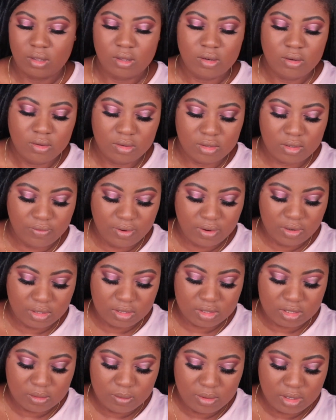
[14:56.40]
Looks very
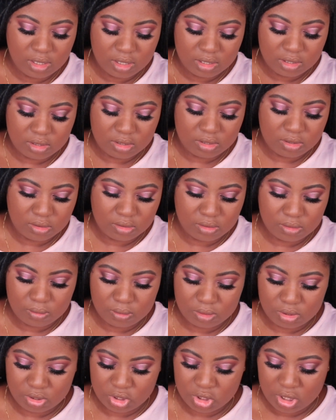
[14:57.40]
similar
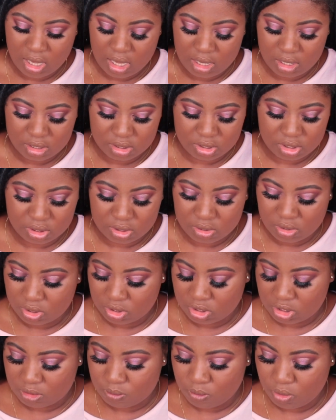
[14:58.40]
to Charlotte, it's just not
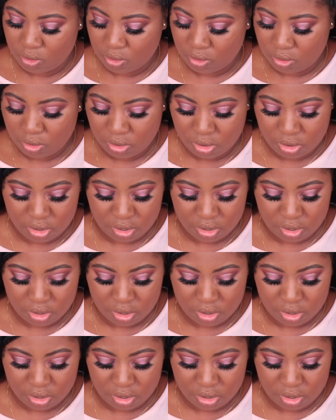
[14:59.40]
as smooth.